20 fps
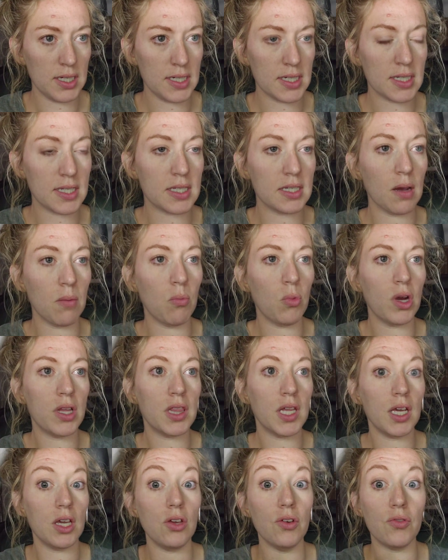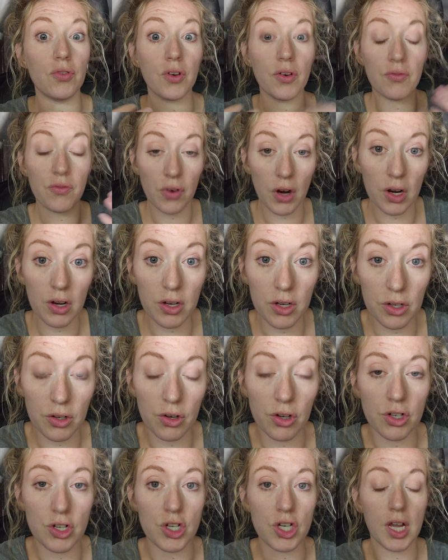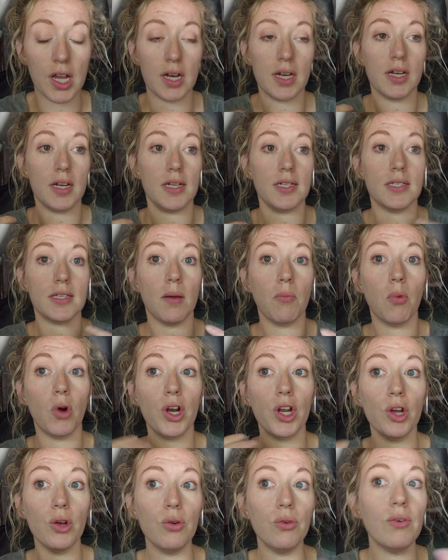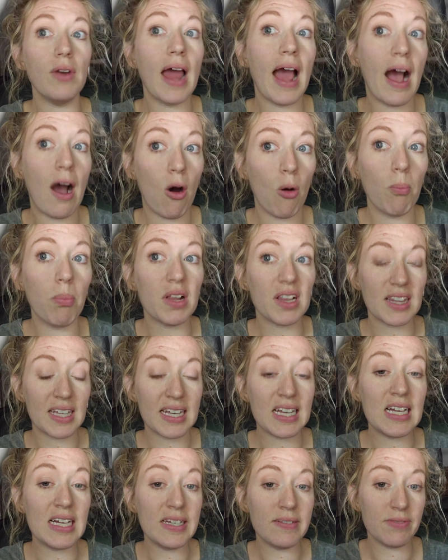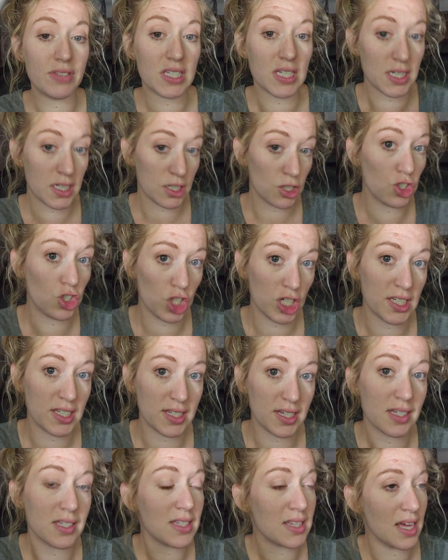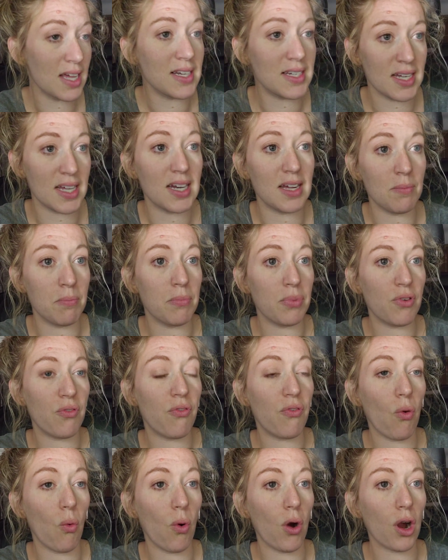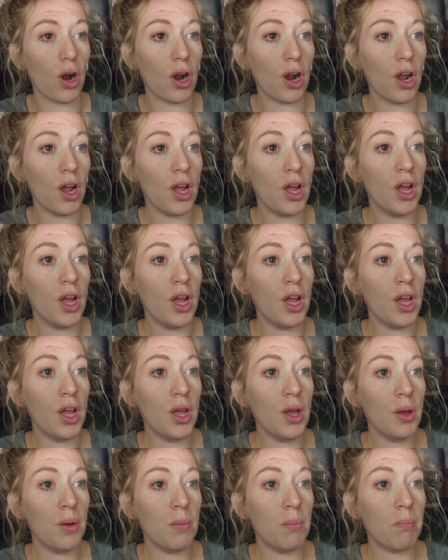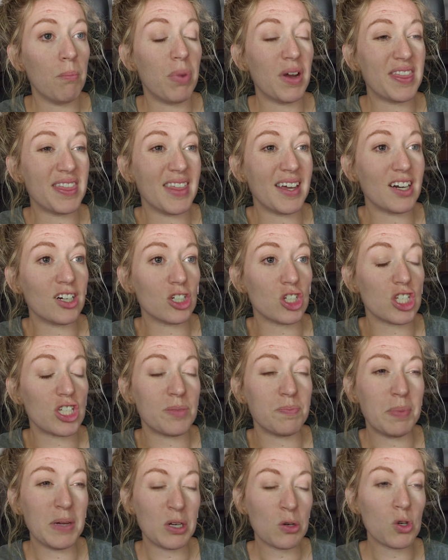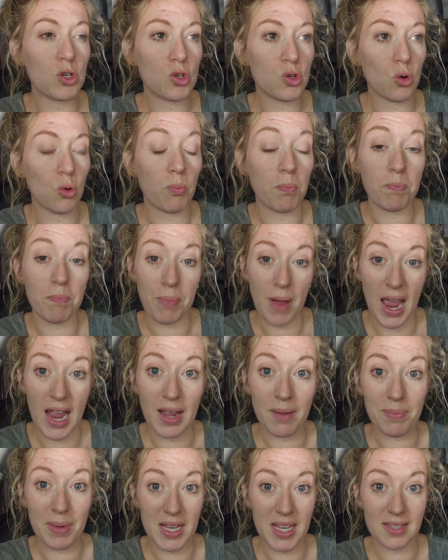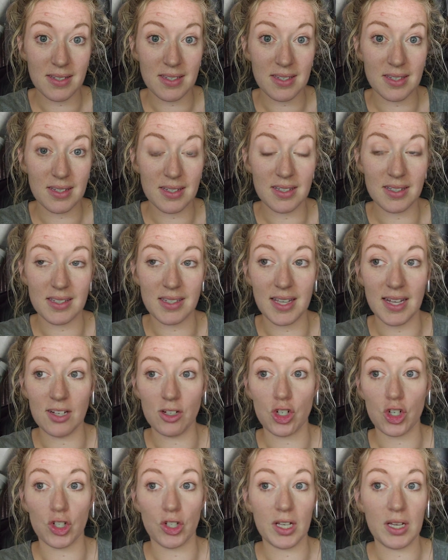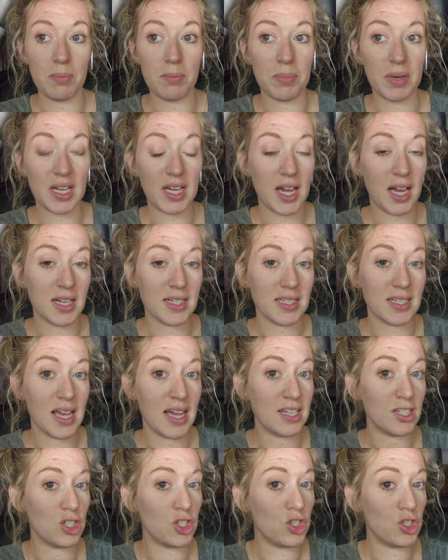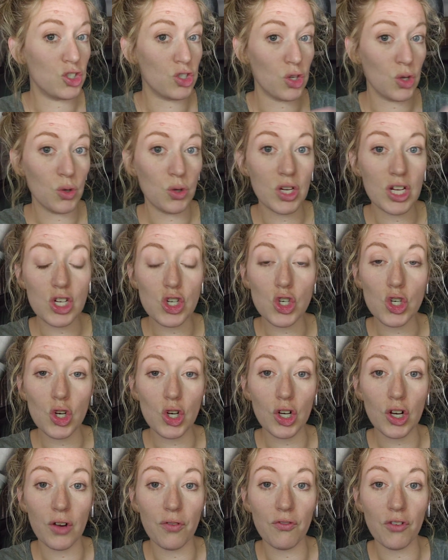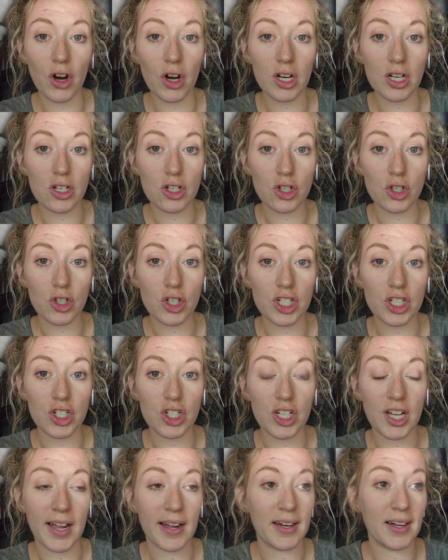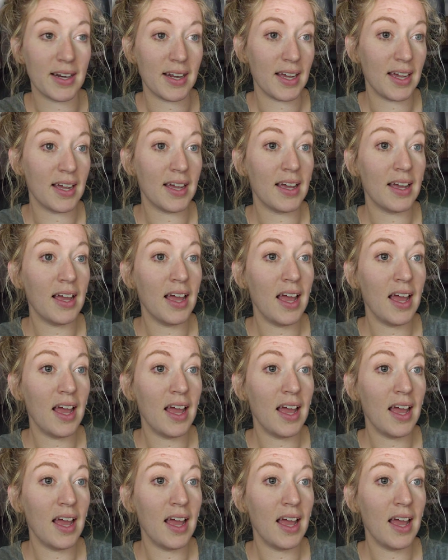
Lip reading: is someone that you've converted to Christianity, someone who now believes in Jesus that didn't before. But they're spiritual babies, essentially, because as soon as you're converted to Christianity,